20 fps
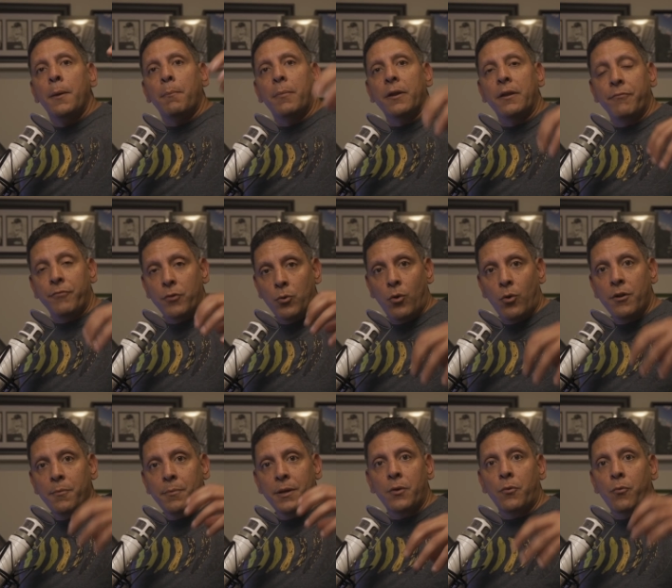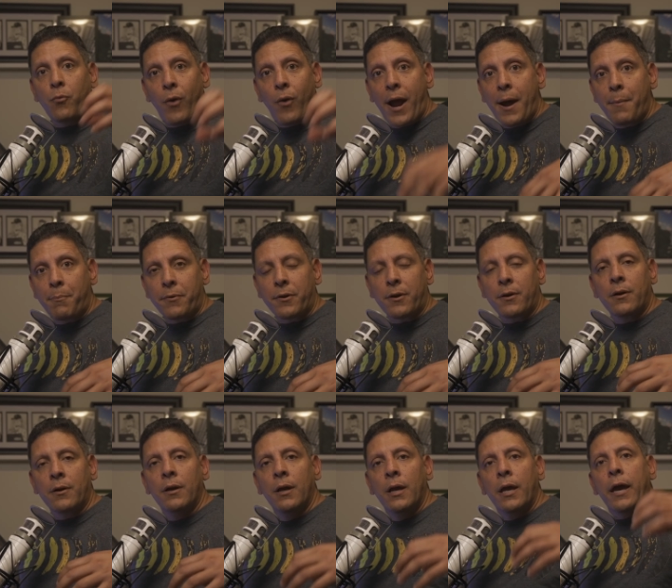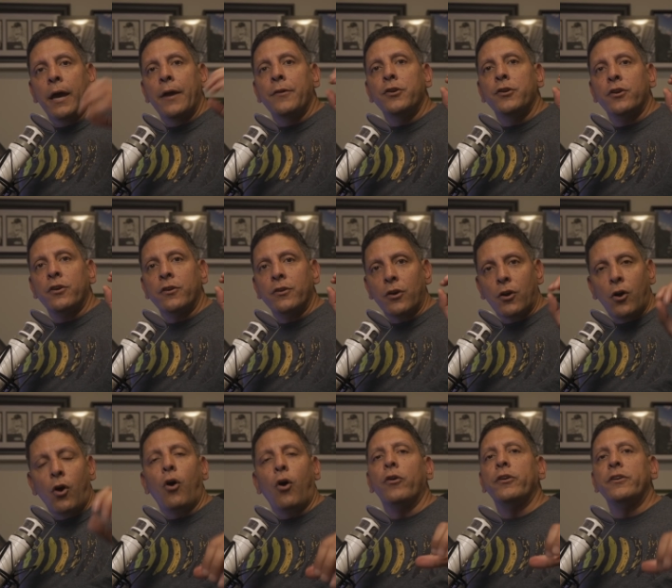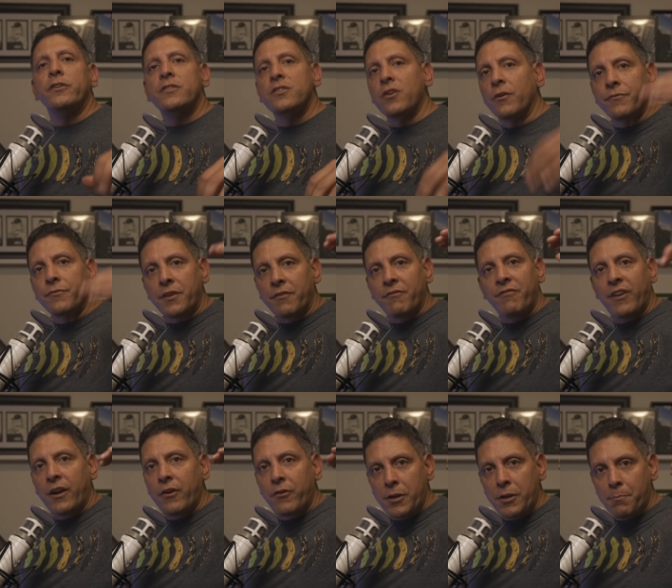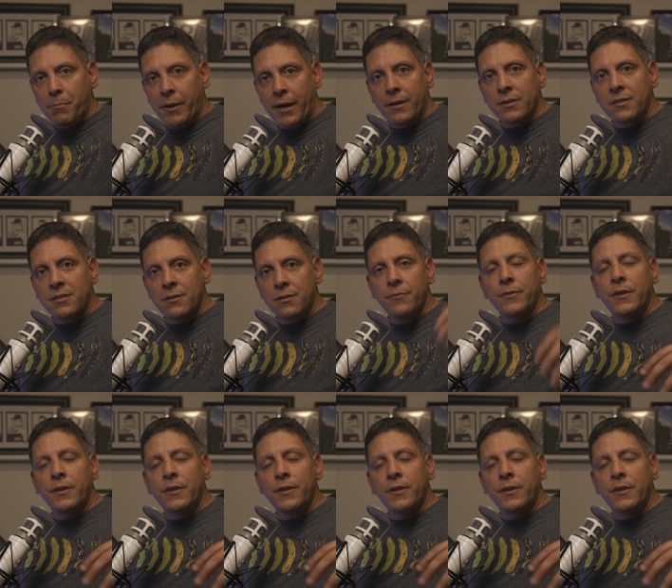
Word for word: But if you want to be a rapper and you're going to call yourself the very best,